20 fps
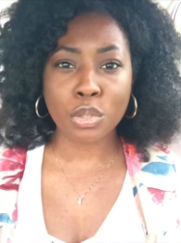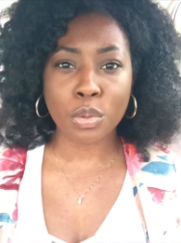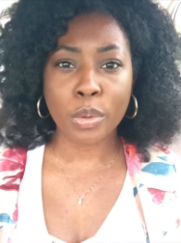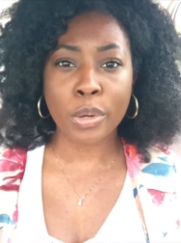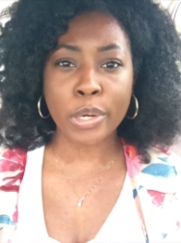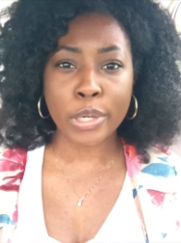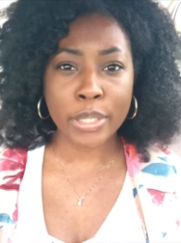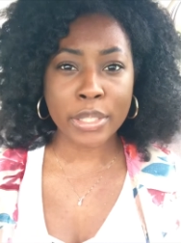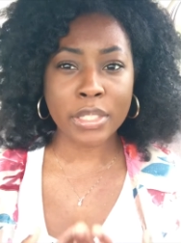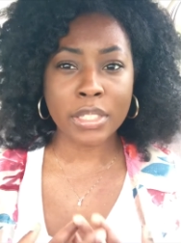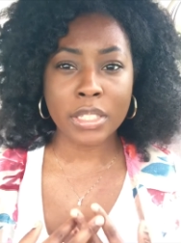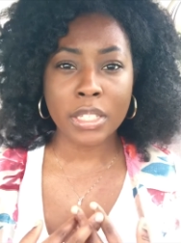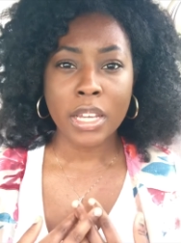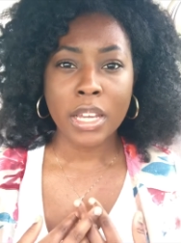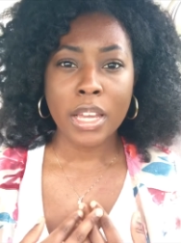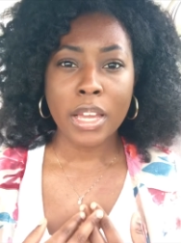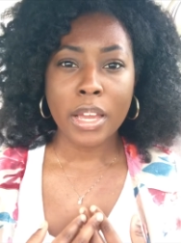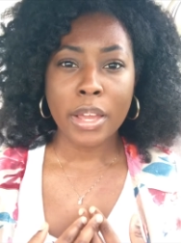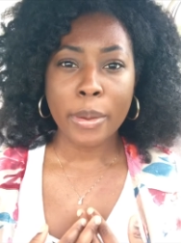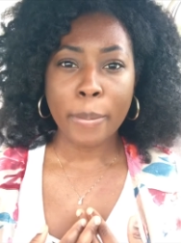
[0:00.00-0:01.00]
towards
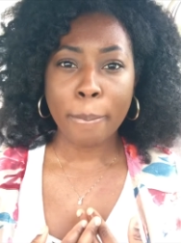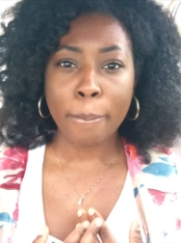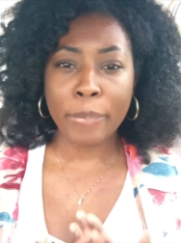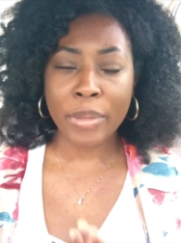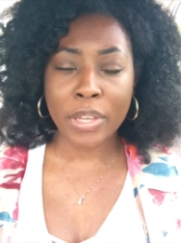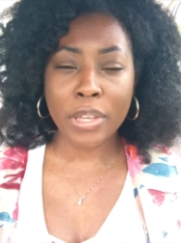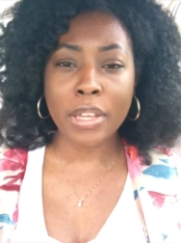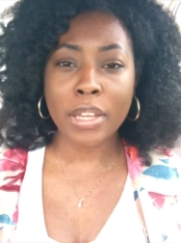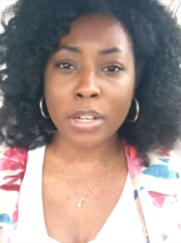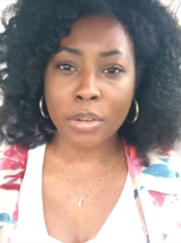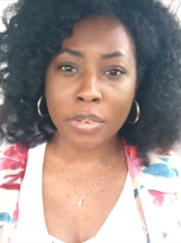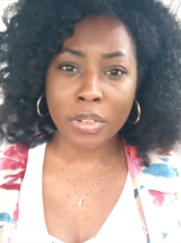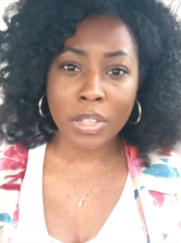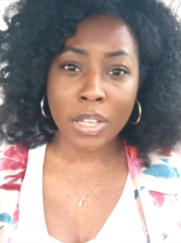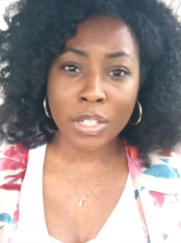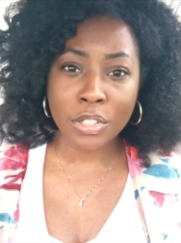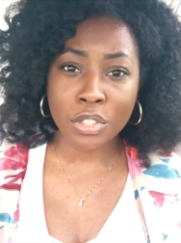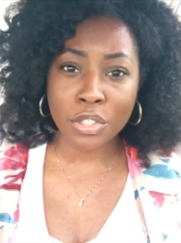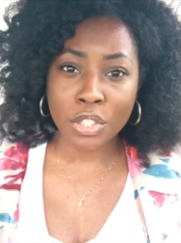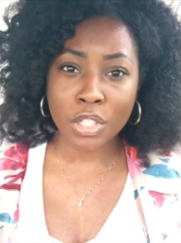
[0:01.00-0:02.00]
being in a
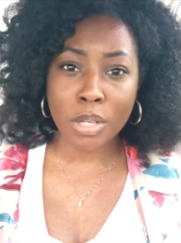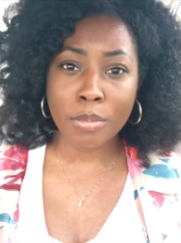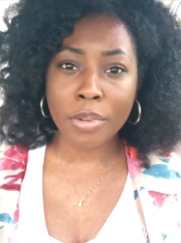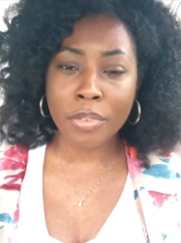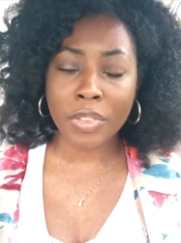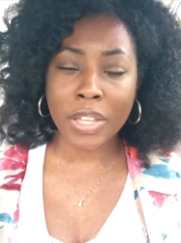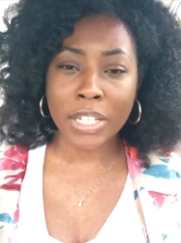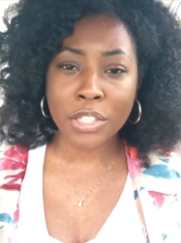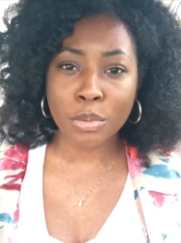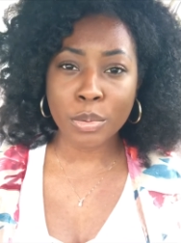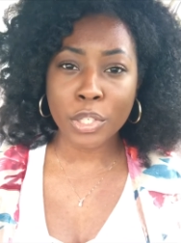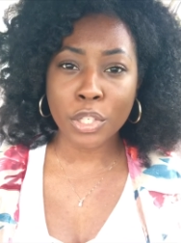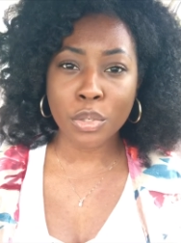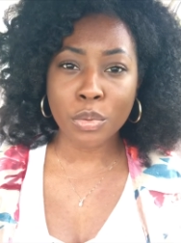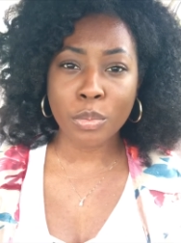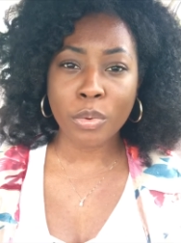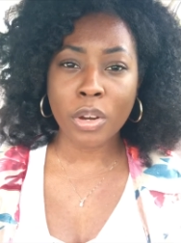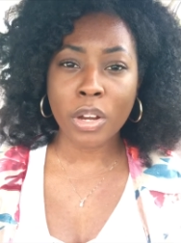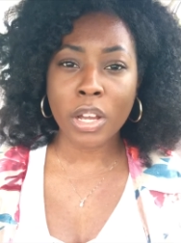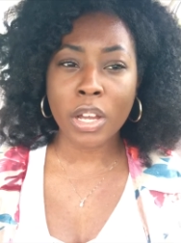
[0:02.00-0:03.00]
relationship, if that's what
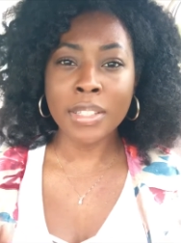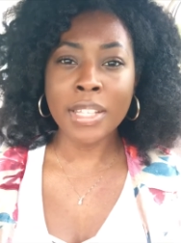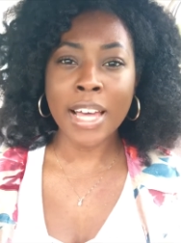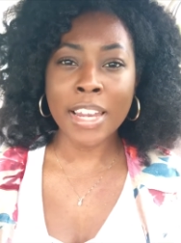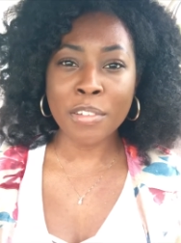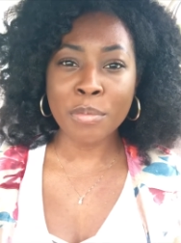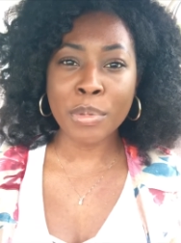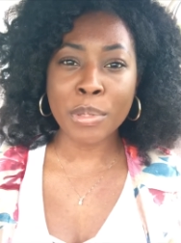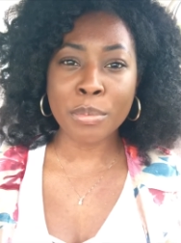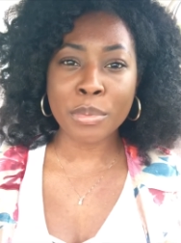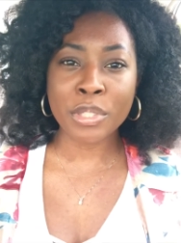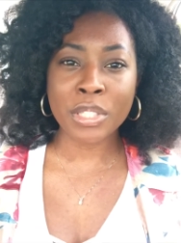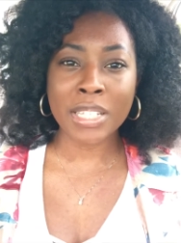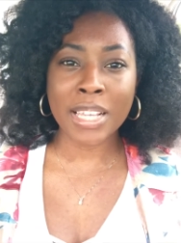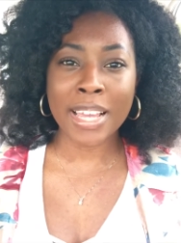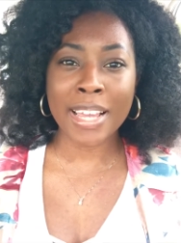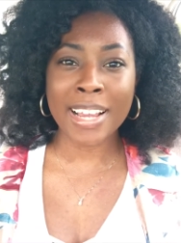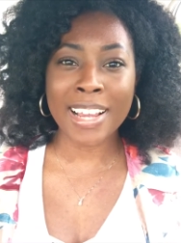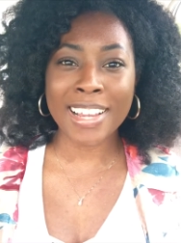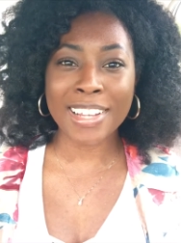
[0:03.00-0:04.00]
you want. A lot of people
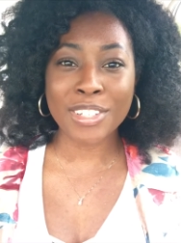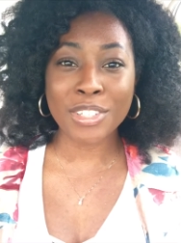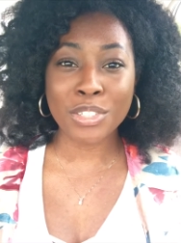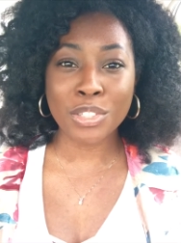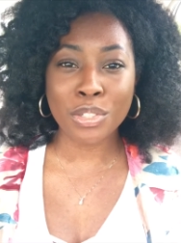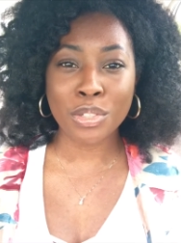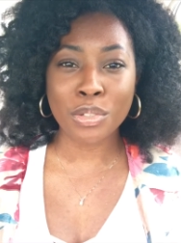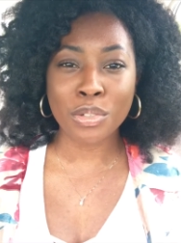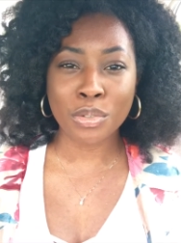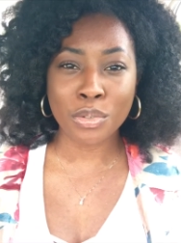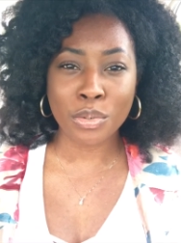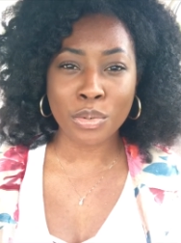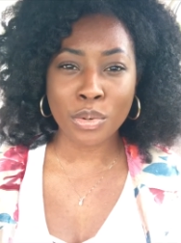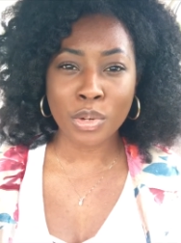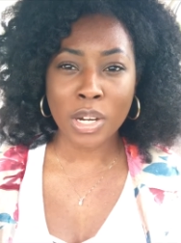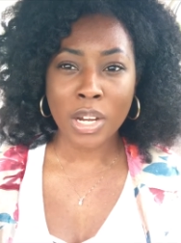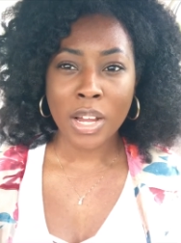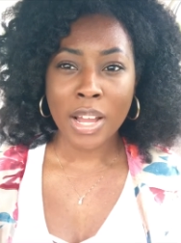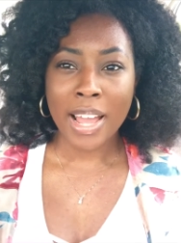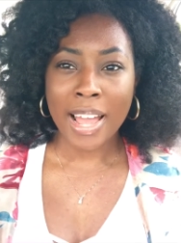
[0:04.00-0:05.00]
say
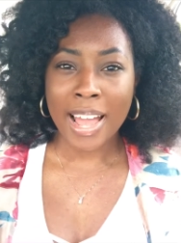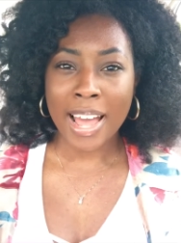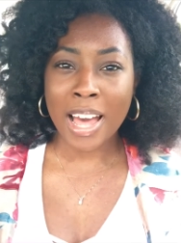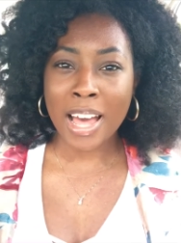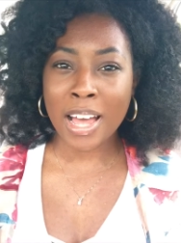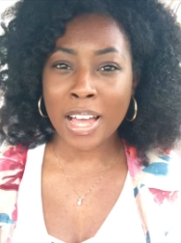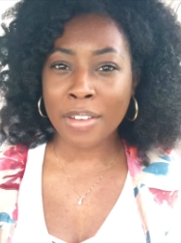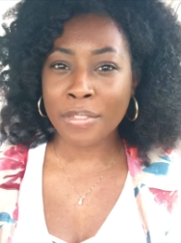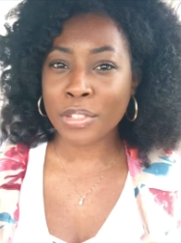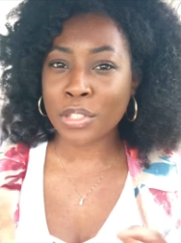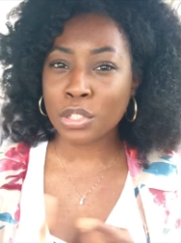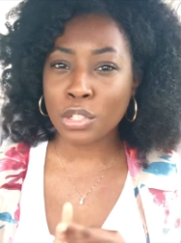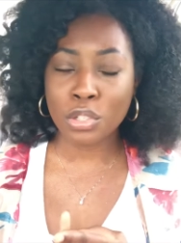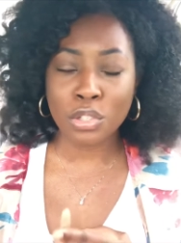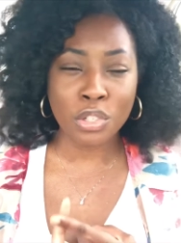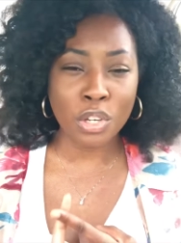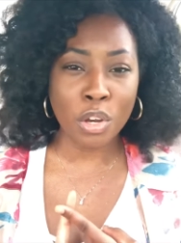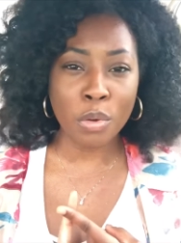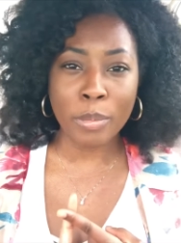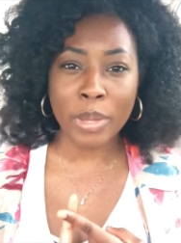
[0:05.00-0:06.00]
two halves
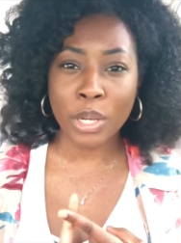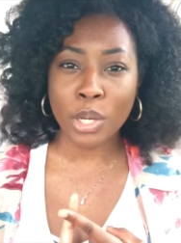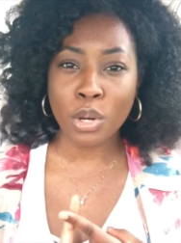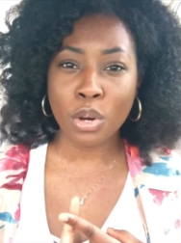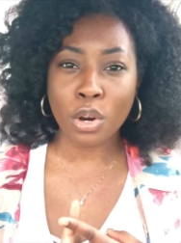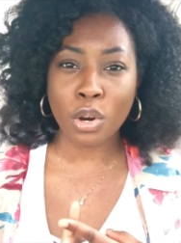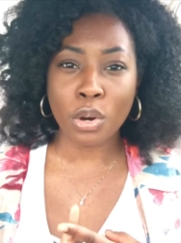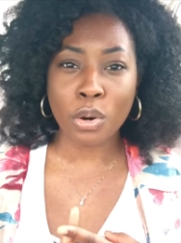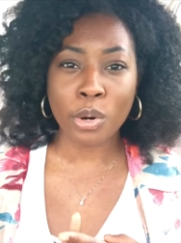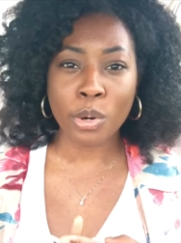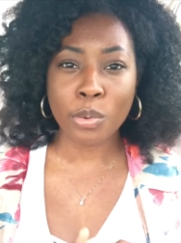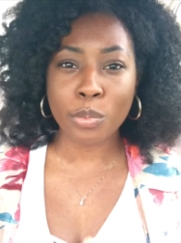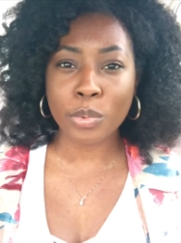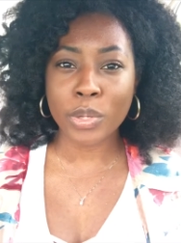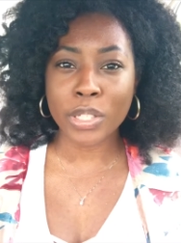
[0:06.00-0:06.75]
don't make a whole.